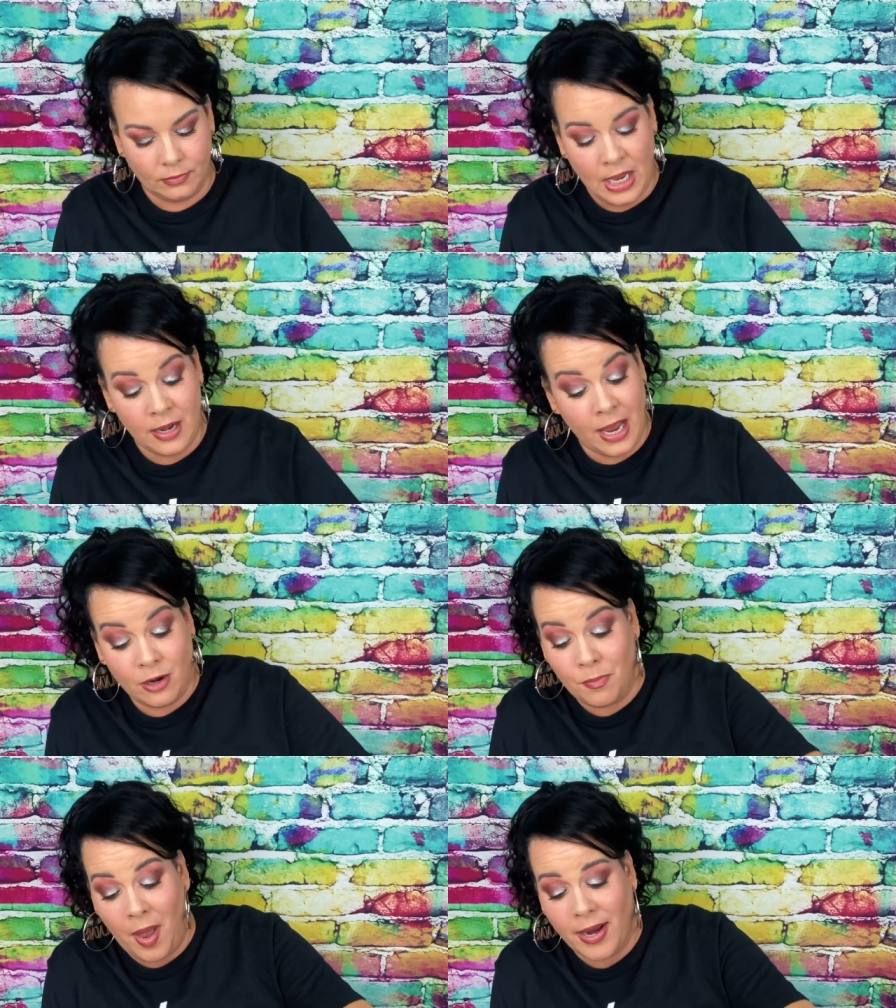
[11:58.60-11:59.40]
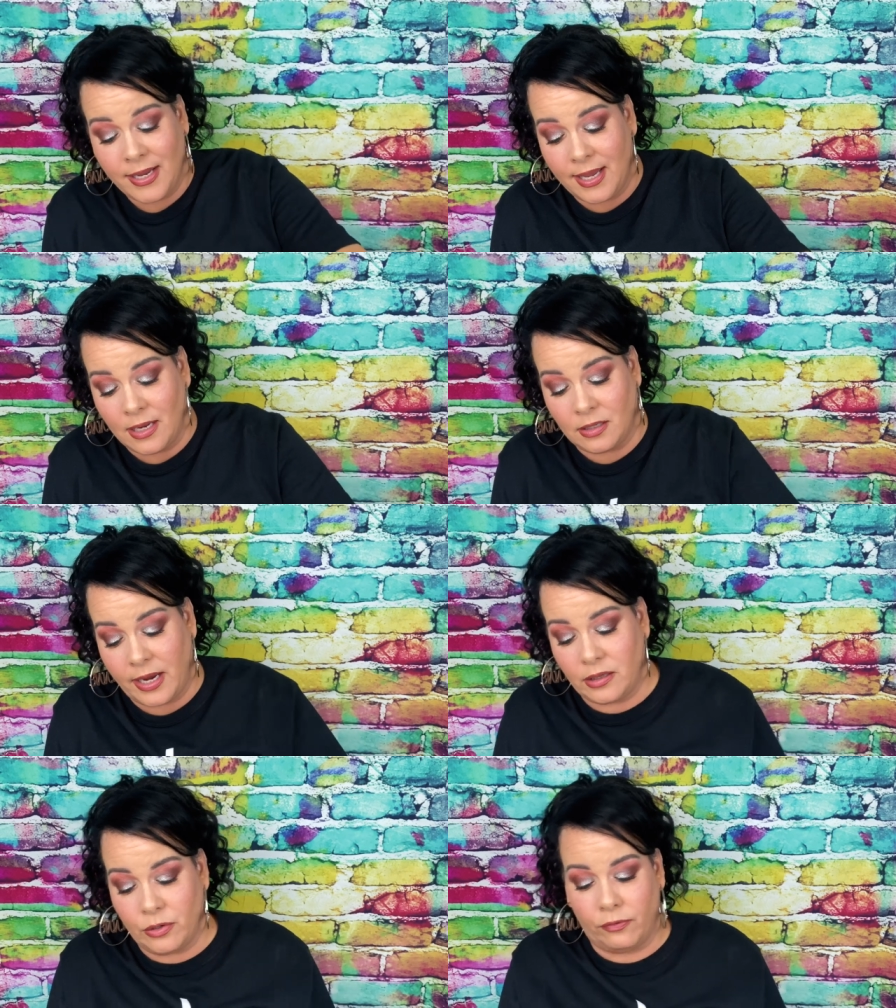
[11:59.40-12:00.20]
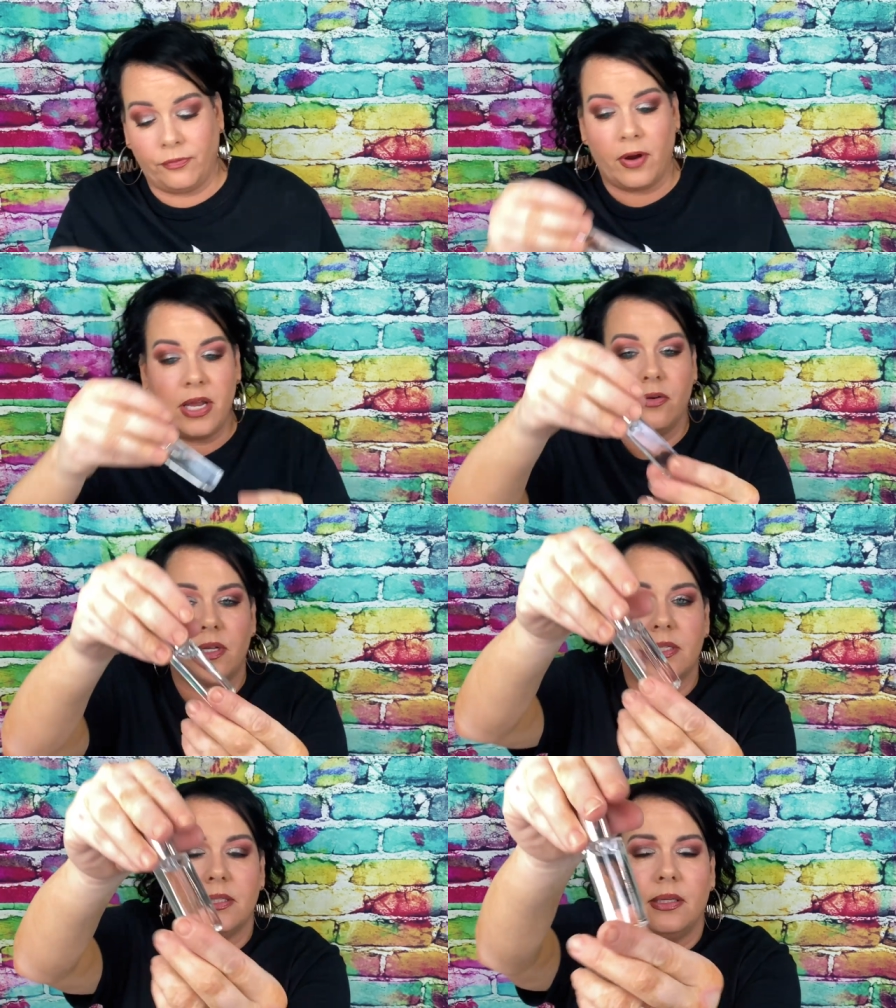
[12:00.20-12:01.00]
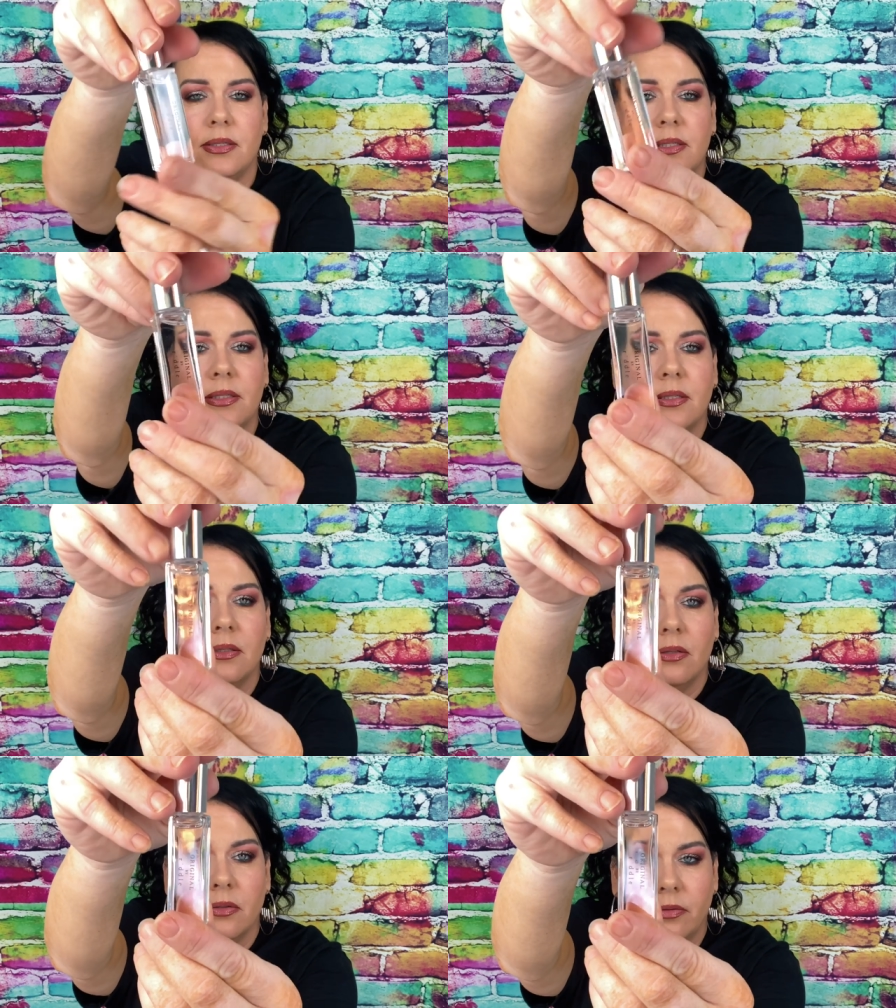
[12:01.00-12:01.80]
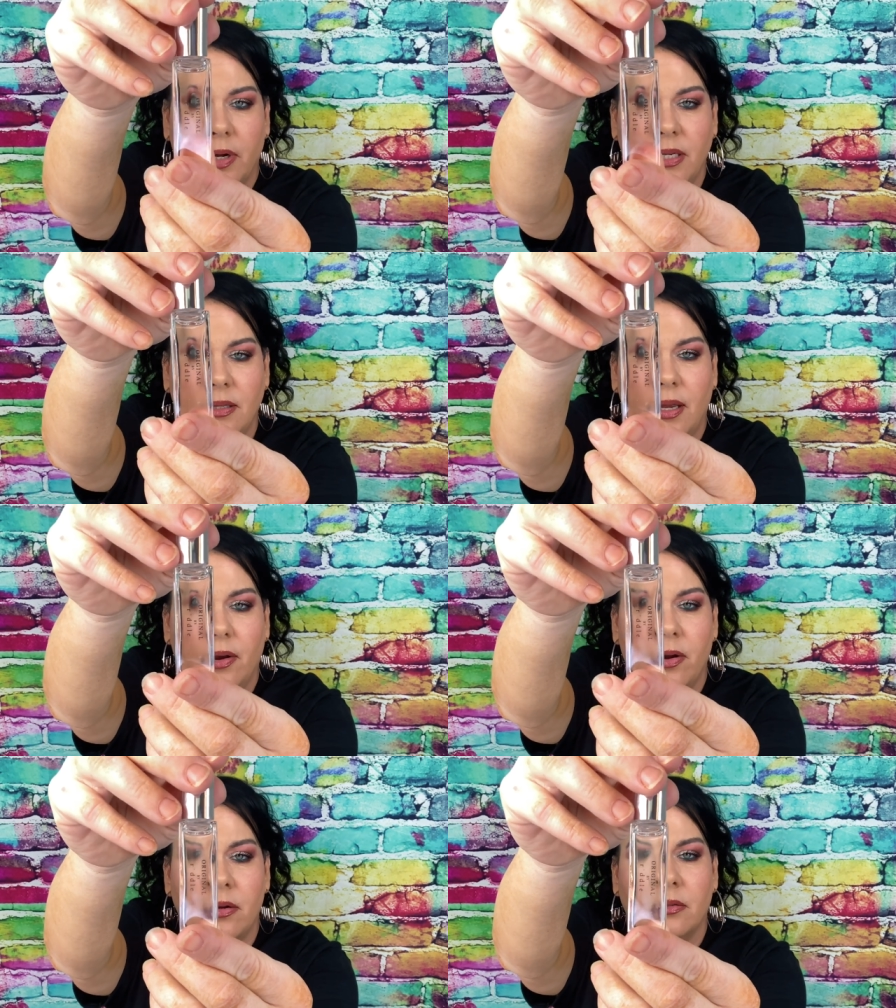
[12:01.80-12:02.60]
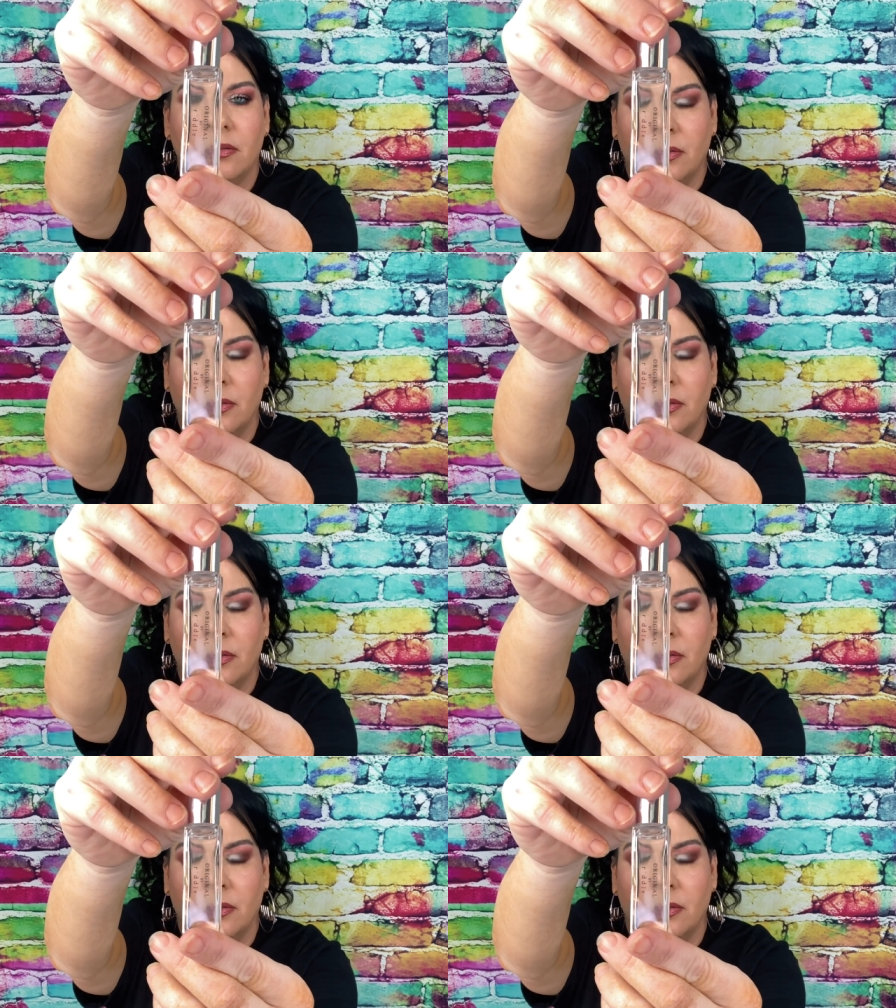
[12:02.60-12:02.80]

And I don't mind getting like little fragrances right there.